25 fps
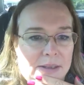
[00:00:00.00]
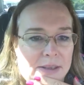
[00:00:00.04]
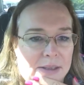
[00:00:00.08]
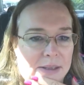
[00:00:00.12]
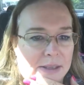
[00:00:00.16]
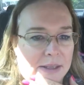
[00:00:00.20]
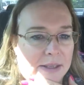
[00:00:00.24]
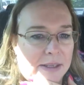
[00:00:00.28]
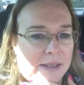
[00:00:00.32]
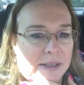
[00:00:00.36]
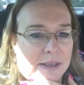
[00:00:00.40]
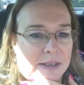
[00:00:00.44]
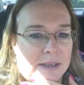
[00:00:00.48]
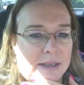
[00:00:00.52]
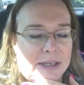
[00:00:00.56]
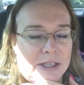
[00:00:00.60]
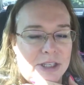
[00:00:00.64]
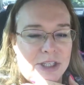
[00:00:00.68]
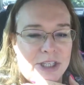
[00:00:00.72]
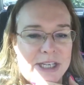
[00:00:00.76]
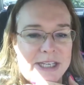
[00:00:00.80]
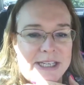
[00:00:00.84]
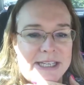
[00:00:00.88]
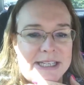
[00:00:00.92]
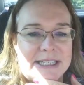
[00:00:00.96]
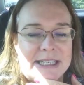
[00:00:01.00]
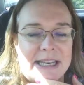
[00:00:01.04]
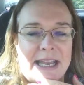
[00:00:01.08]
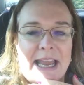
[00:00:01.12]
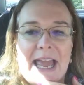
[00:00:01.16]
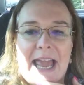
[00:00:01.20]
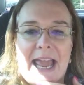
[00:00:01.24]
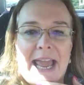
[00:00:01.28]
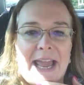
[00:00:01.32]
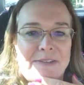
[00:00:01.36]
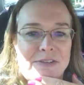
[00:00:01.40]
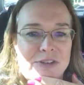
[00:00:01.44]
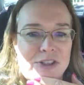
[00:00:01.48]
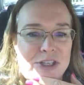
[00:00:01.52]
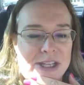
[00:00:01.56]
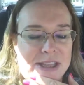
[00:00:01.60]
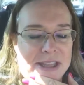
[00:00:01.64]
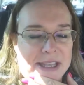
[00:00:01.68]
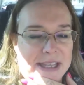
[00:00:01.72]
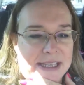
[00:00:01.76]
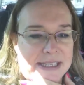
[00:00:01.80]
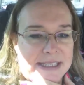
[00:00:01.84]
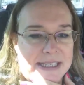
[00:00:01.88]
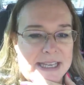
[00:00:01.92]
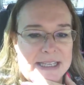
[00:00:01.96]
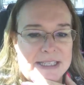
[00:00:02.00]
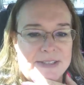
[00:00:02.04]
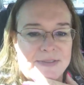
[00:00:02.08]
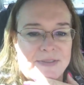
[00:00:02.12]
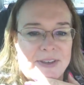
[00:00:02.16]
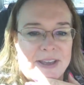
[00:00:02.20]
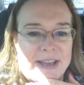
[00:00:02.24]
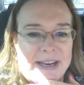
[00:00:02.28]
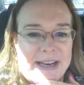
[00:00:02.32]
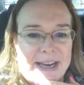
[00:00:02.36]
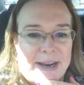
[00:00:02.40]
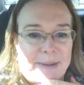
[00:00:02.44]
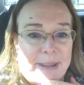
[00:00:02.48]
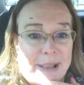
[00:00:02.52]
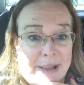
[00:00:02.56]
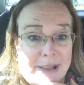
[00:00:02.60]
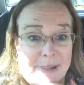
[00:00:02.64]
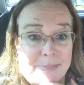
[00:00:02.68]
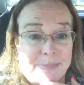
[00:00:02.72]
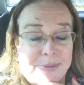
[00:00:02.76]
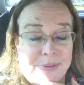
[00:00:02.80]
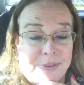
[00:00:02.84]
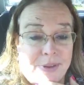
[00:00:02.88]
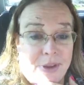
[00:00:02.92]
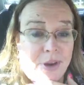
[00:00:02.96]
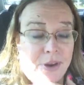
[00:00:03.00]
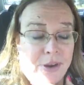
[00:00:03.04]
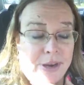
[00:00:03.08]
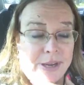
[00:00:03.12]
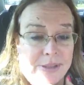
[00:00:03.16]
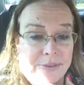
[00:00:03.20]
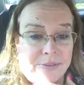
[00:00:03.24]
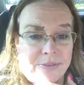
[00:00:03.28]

And she just laughs. She thinks that's funny, and I'm like, I'm serious.